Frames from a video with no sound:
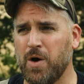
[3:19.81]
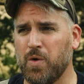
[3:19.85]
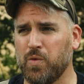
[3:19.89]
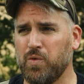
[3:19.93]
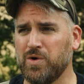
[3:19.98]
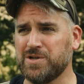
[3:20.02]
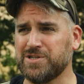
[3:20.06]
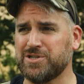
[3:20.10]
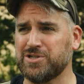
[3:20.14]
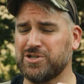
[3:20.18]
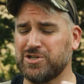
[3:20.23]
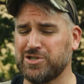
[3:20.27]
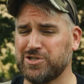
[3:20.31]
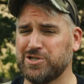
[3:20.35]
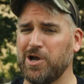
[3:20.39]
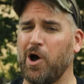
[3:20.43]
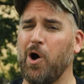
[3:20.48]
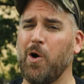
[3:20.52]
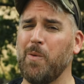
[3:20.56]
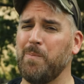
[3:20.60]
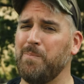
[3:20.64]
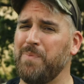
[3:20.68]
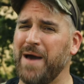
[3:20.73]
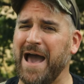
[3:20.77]
was
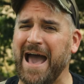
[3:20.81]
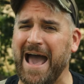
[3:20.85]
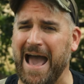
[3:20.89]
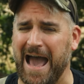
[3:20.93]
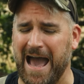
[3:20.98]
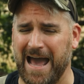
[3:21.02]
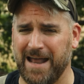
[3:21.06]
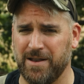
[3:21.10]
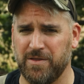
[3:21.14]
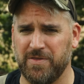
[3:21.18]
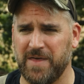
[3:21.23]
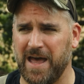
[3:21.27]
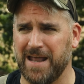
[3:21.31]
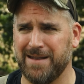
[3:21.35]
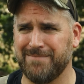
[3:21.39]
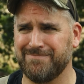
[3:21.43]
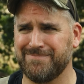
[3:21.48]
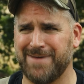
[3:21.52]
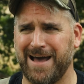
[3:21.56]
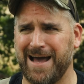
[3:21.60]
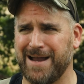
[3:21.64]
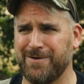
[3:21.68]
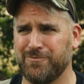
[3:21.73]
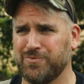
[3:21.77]
so bad that
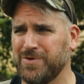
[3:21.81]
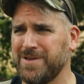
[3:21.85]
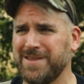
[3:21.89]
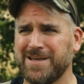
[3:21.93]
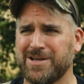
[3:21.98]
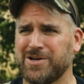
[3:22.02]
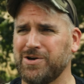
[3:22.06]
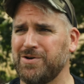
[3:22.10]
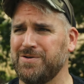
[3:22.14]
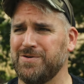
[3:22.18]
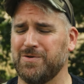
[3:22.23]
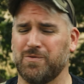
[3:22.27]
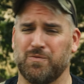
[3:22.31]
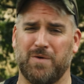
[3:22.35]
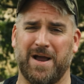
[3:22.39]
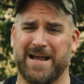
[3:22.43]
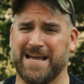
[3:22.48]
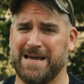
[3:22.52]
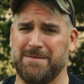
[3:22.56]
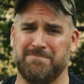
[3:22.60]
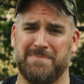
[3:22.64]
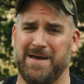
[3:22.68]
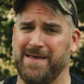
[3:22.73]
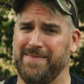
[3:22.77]
I really couldn't
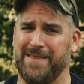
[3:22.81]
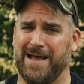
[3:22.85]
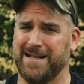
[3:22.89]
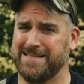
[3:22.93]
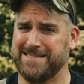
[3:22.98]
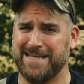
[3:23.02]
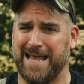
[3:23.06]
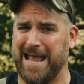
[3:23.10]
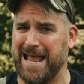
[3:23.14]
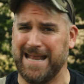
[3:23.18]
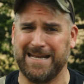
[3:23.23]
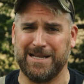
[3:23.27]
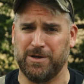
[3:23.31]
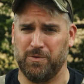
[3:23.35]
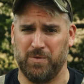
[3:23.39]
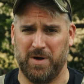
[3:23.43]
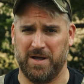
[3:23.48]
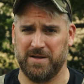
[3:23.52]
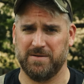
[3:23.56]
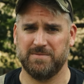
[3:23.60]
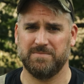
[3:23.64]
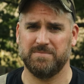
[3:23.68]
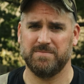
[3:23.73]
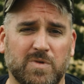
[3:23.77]
recommend that to
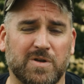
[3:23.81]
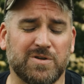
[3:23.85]
anyone.